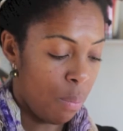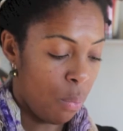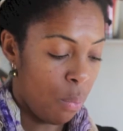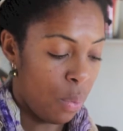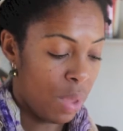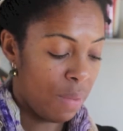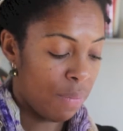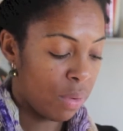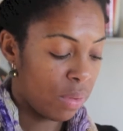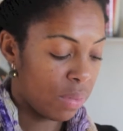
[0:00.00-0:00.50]

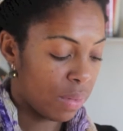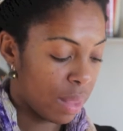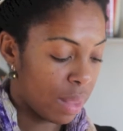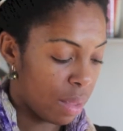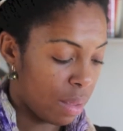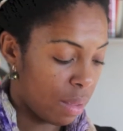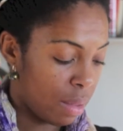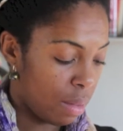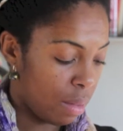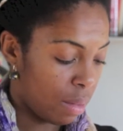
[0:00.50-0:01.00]
weavers
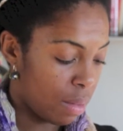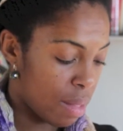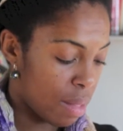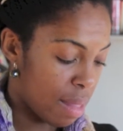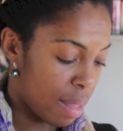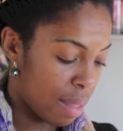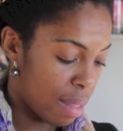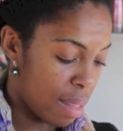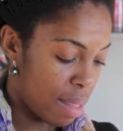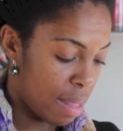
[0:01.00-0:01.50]
guilds.
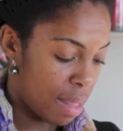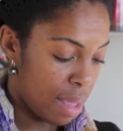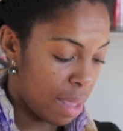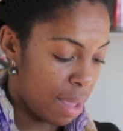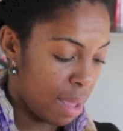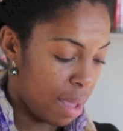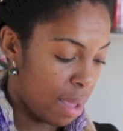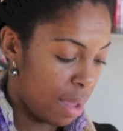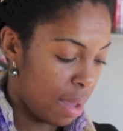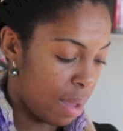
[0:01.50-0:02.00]
Let's
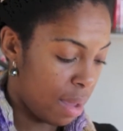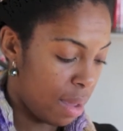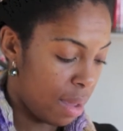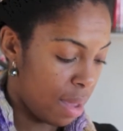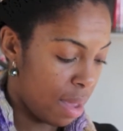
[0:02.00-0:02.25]
see.